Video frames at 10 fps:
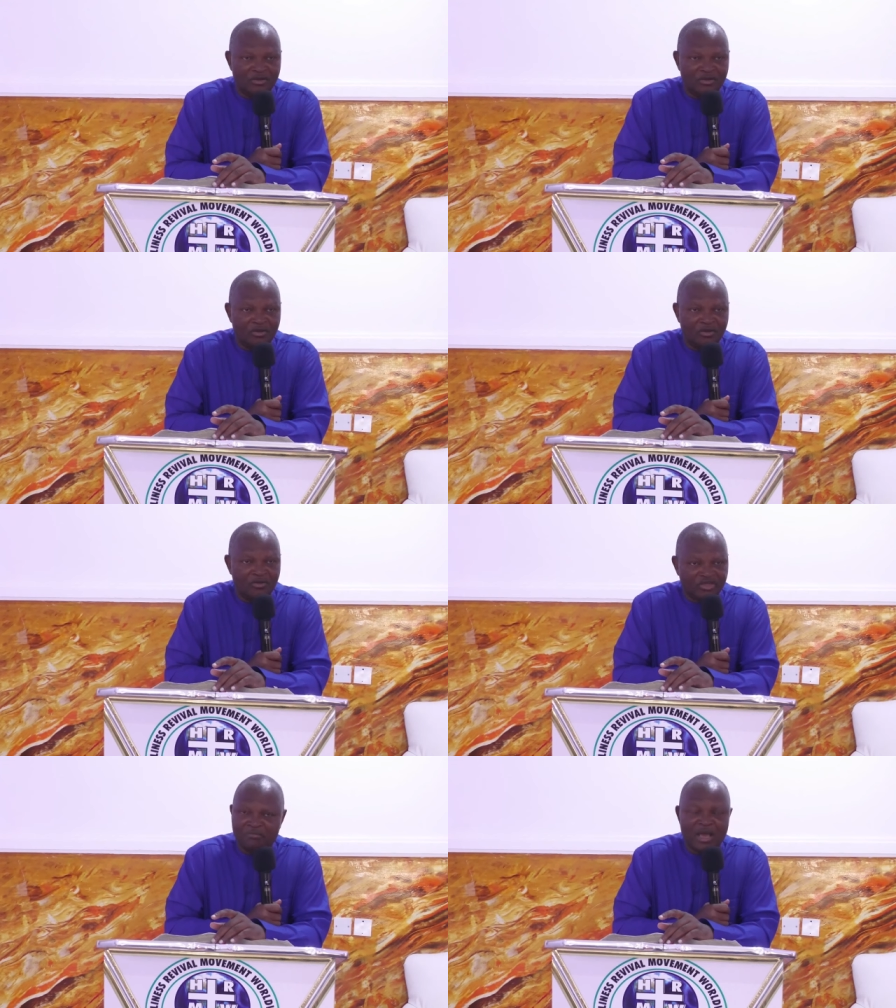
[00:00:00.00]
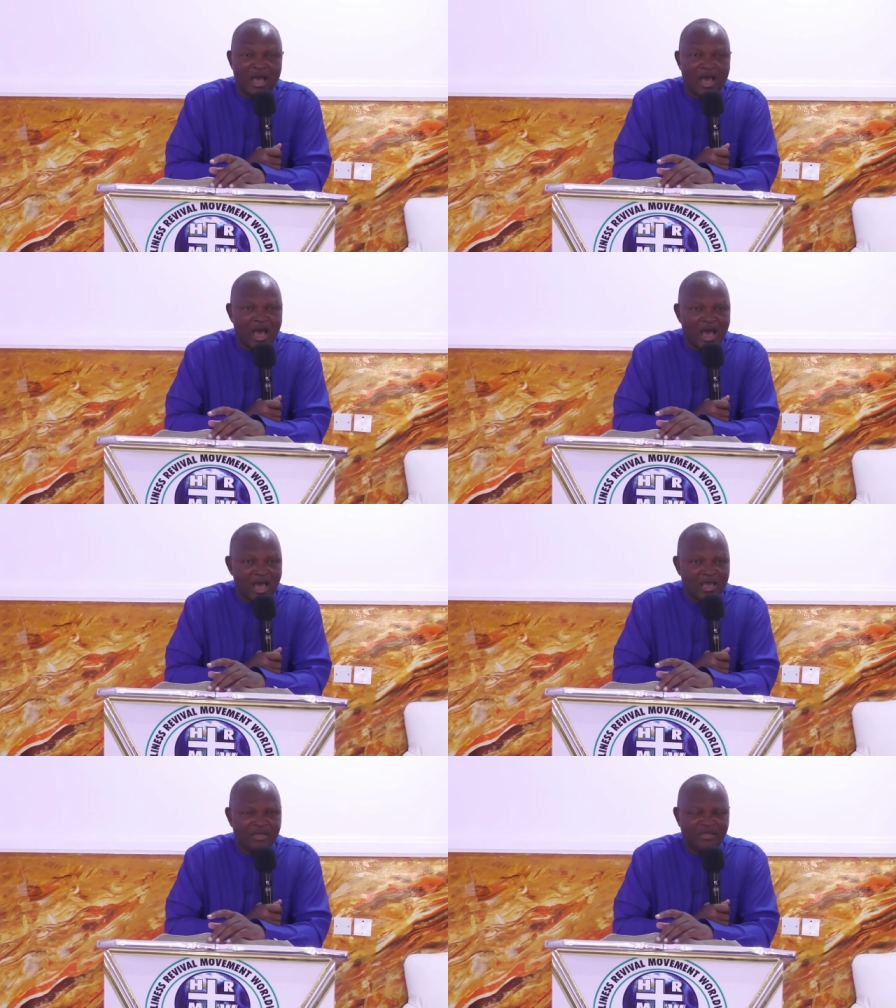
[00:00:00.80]

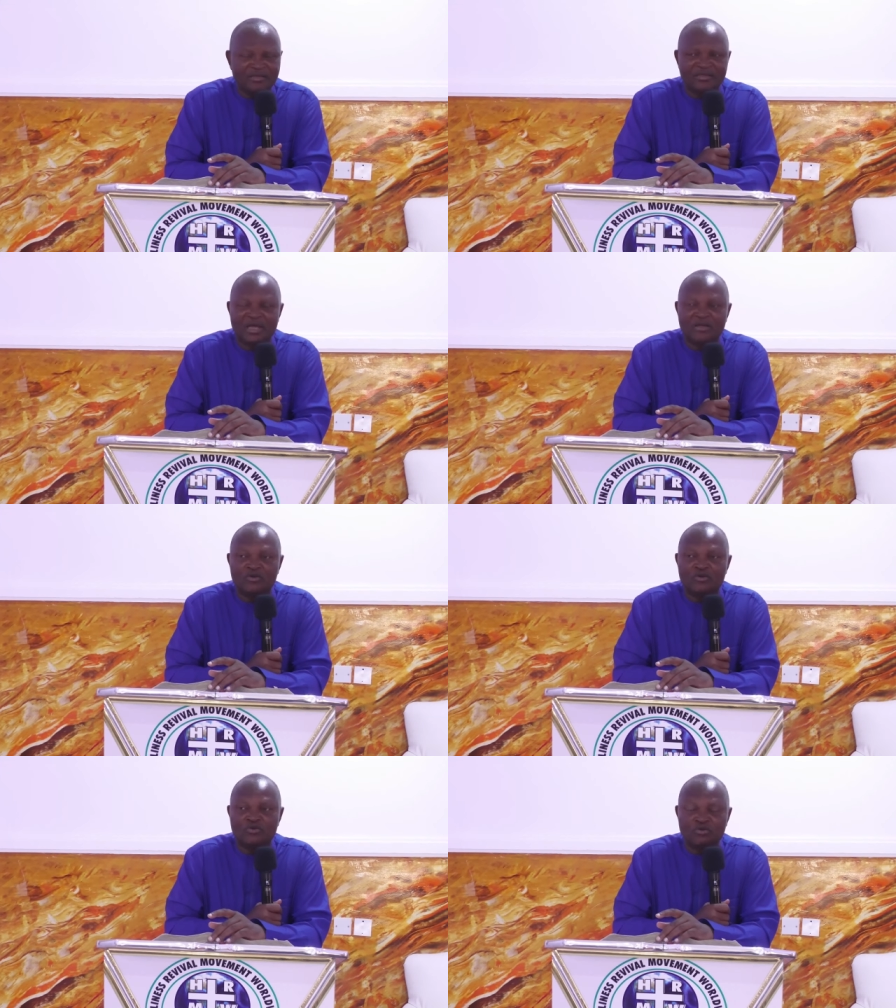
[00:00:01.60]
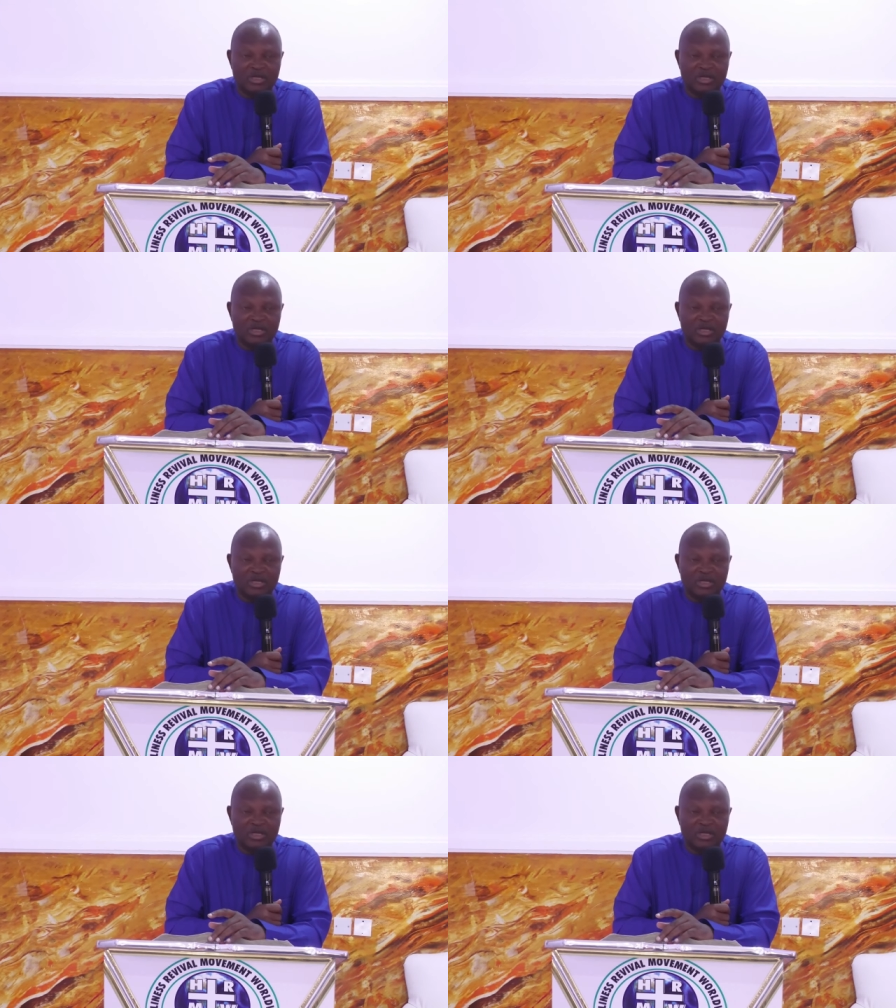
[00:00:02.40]
justify the guilty.